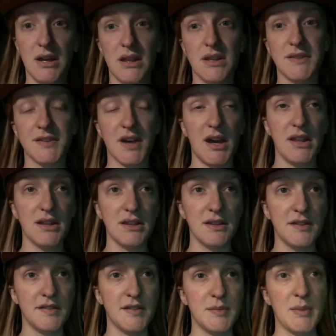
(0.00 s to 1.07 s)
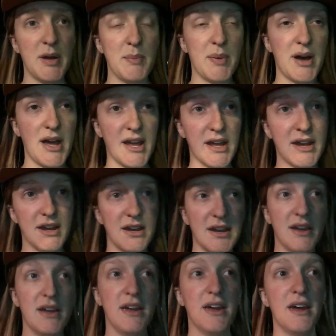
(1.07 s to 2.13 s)
this guy that listed my bike,
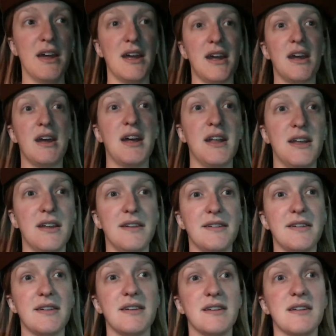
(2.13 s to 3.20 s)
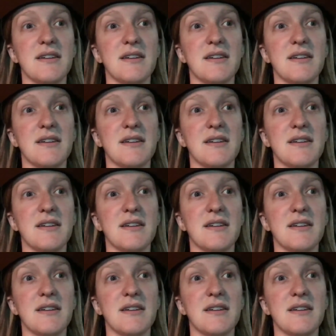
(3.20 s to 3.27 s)
and